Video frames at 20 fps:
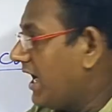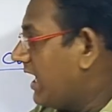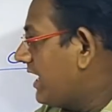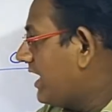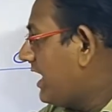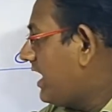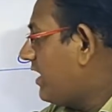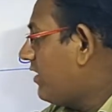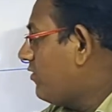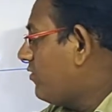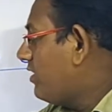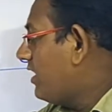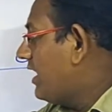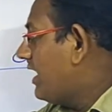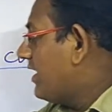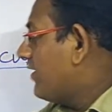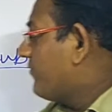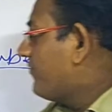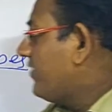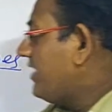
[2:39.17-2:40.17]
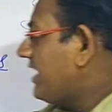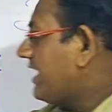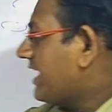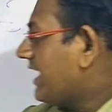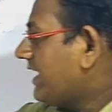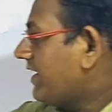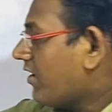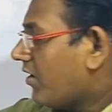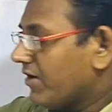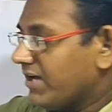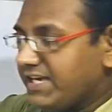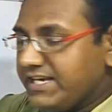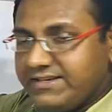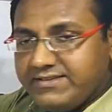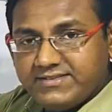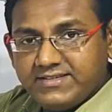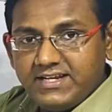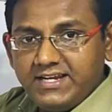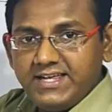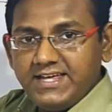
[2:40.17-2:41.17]
Now we can
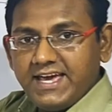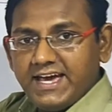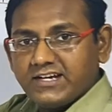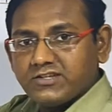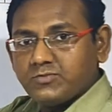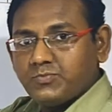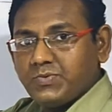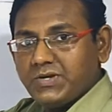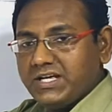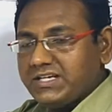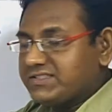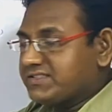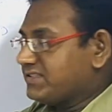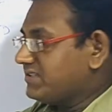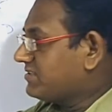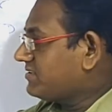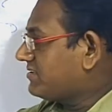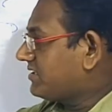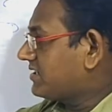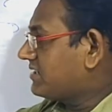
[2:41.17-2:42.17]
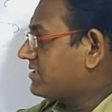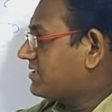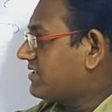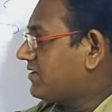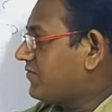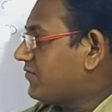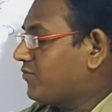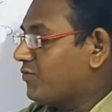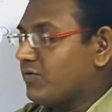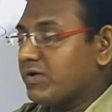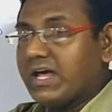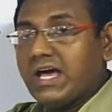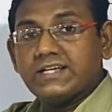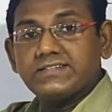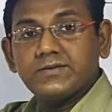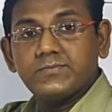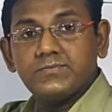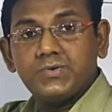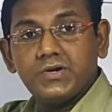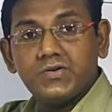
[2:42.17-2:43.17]
easily express this 64 as
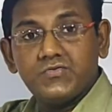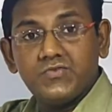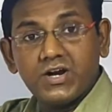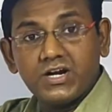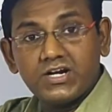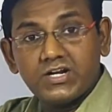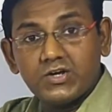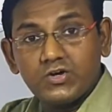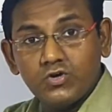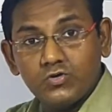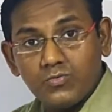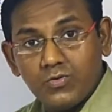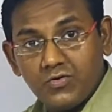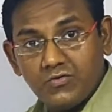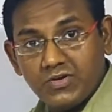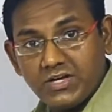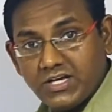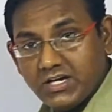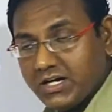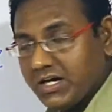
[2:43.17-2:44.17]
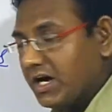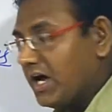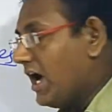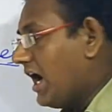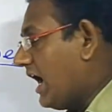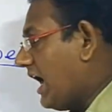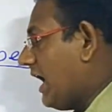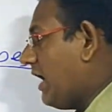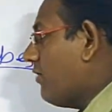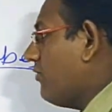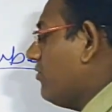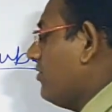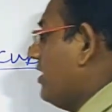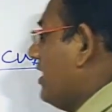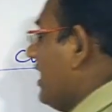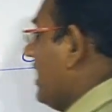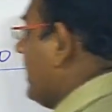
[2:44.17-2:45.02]
a perfect cube over here. How?